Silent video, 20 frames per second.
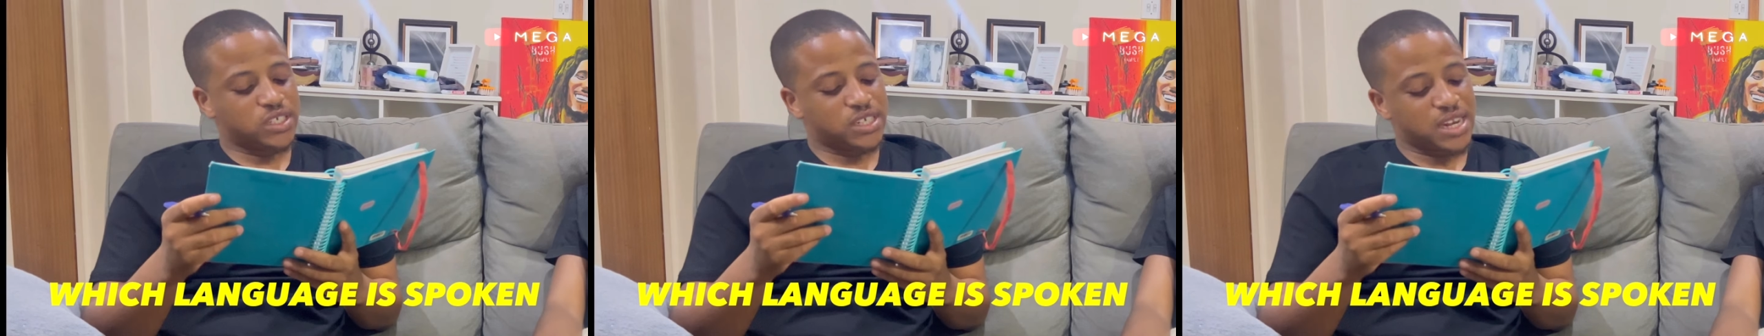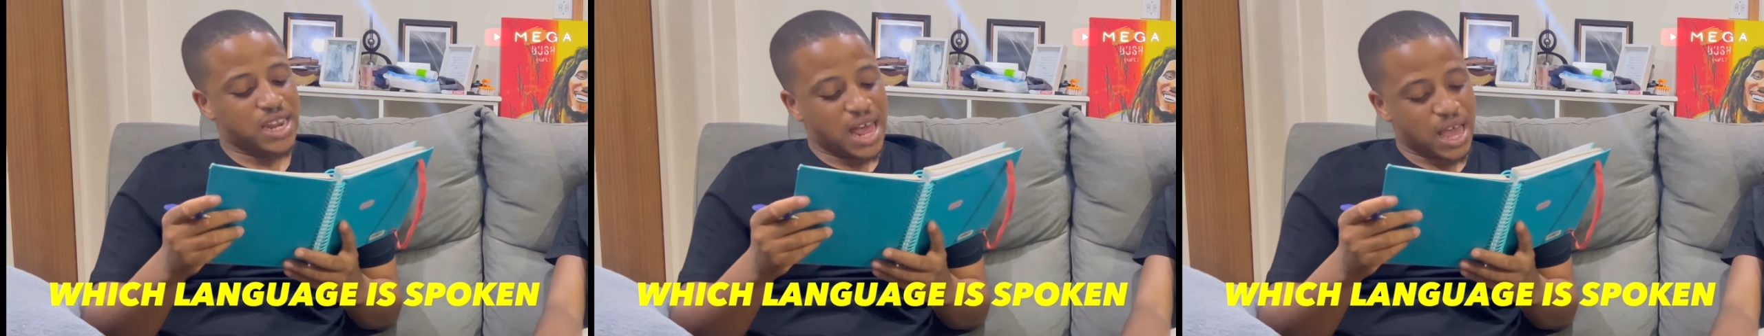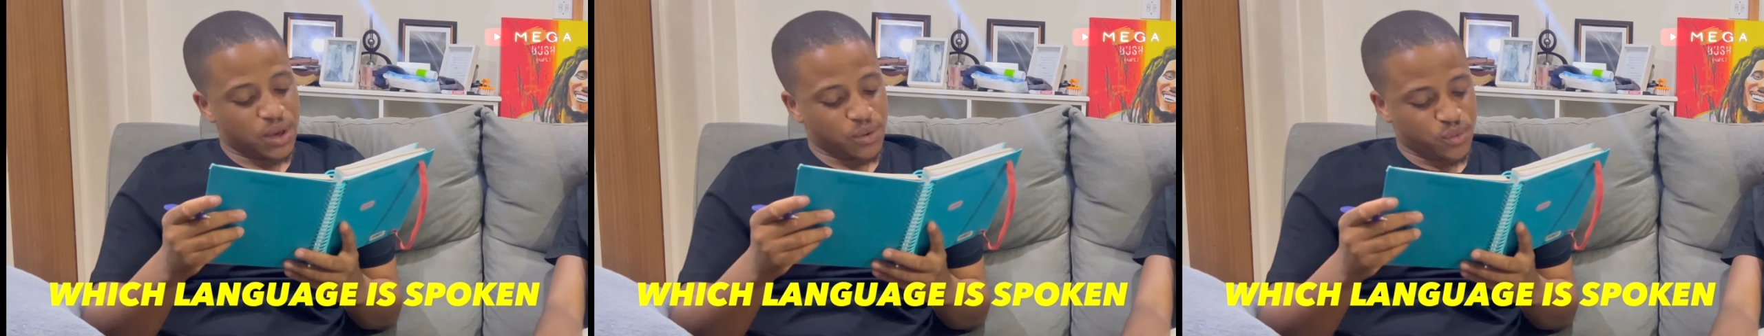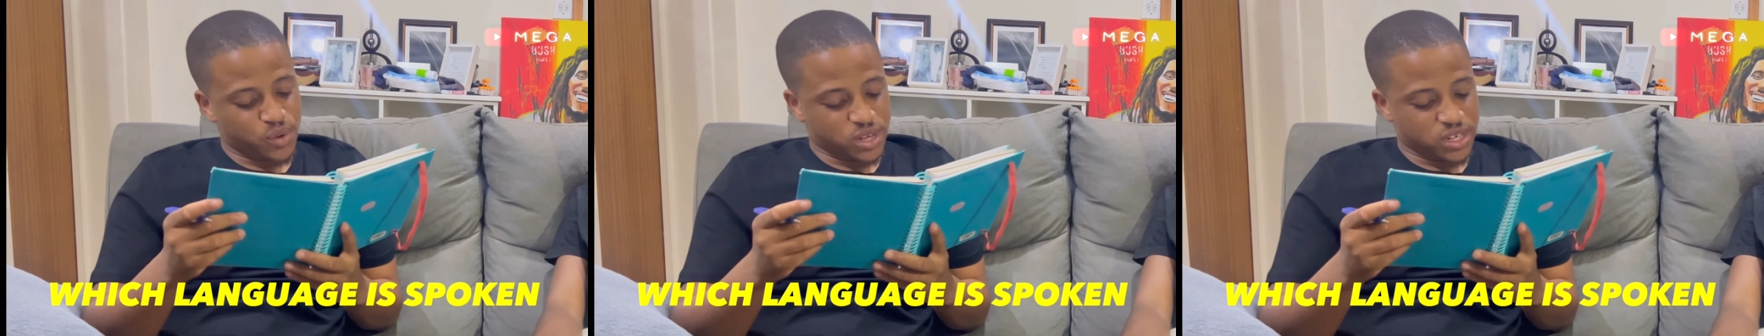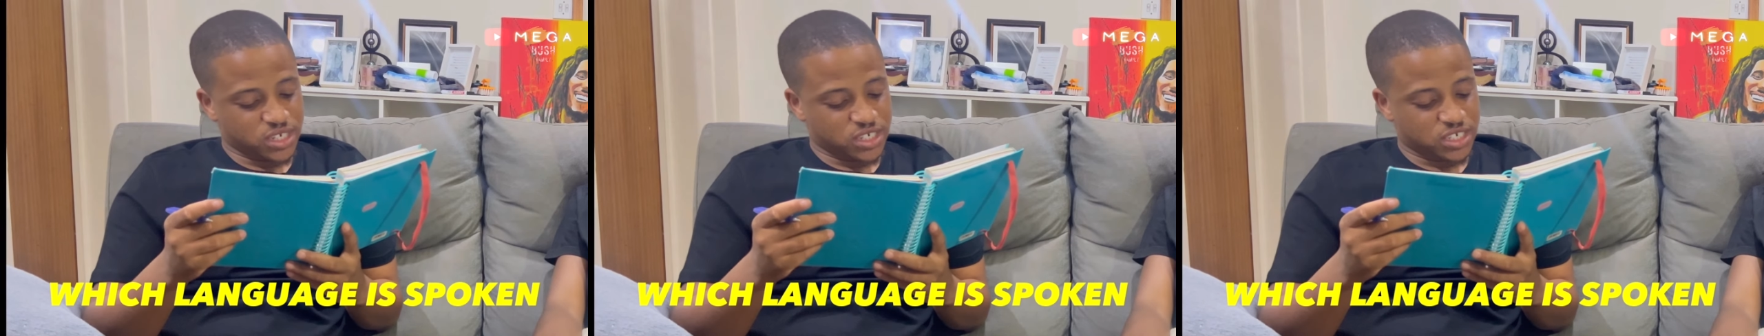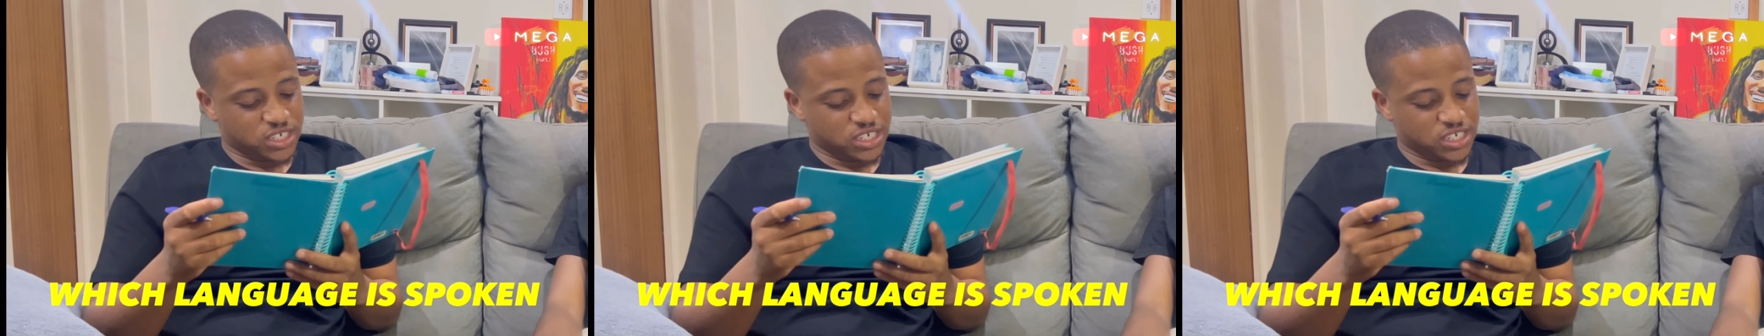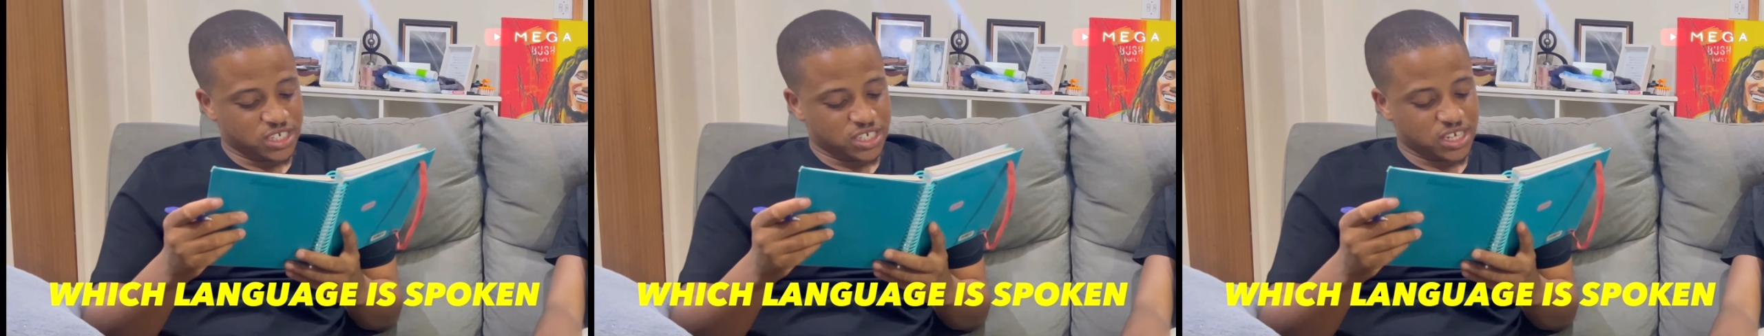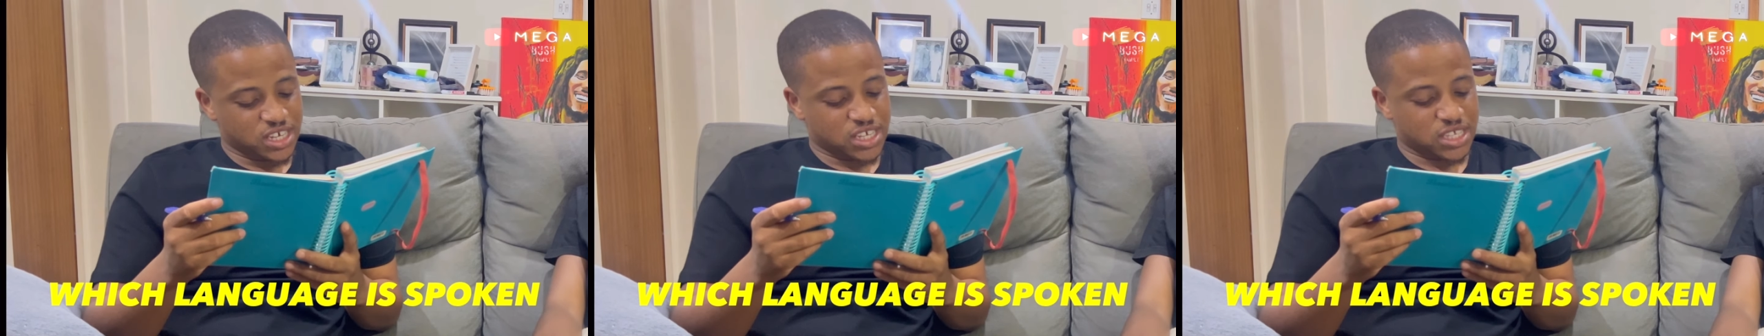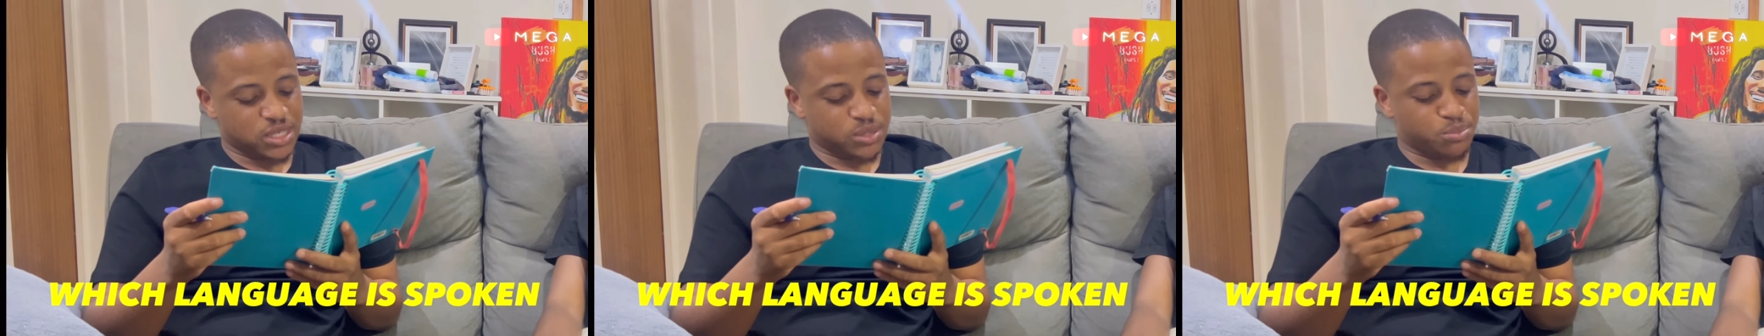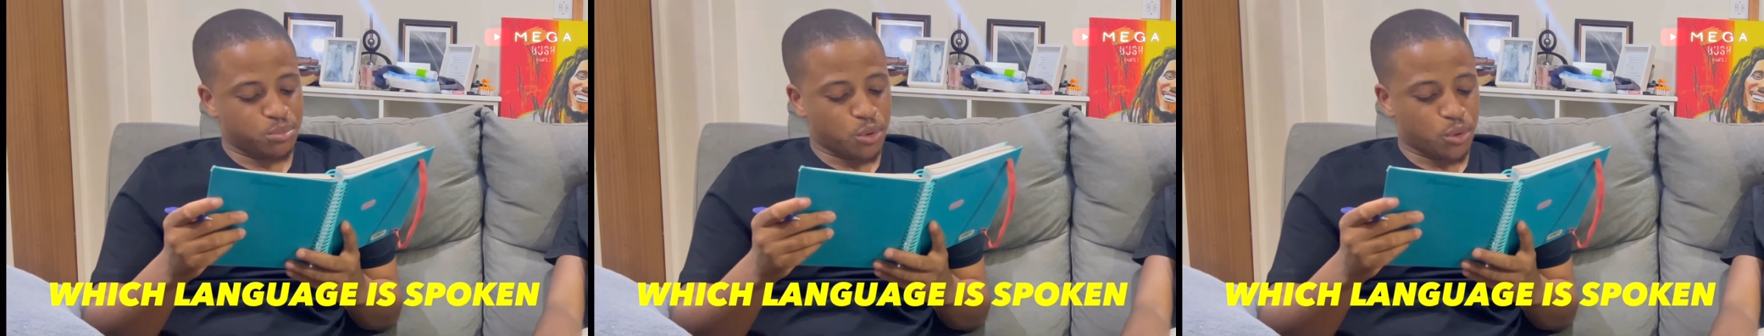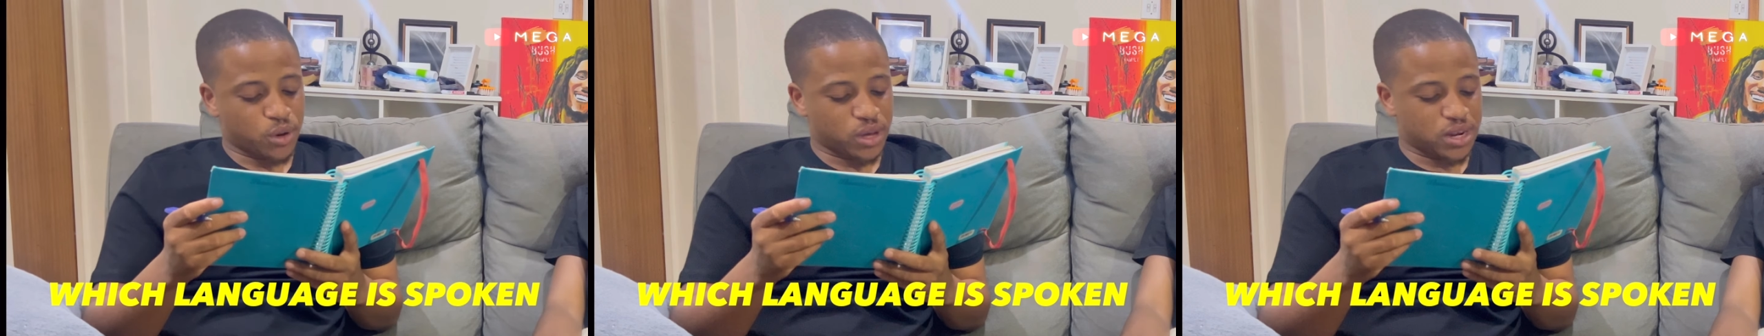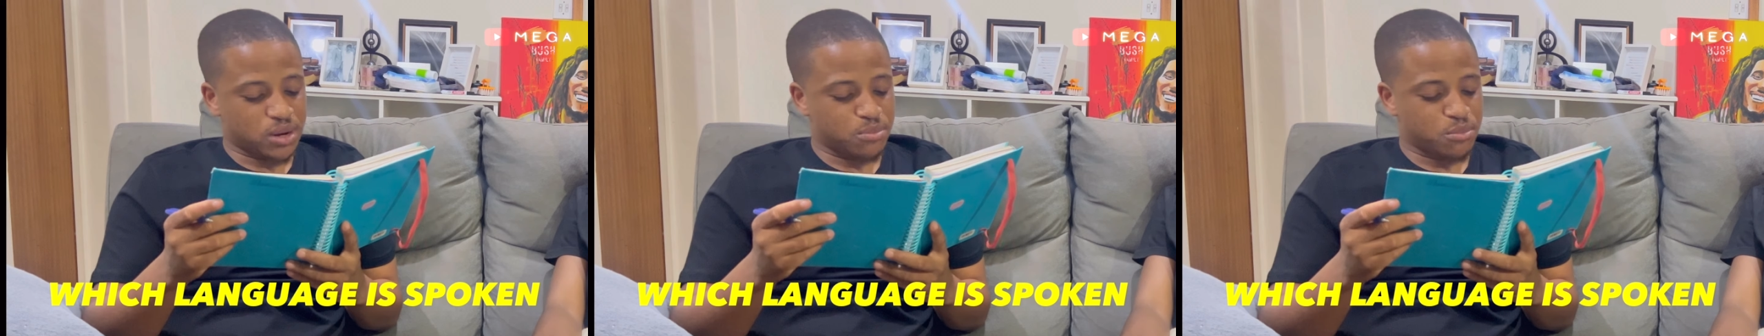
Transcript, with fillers: language is spoken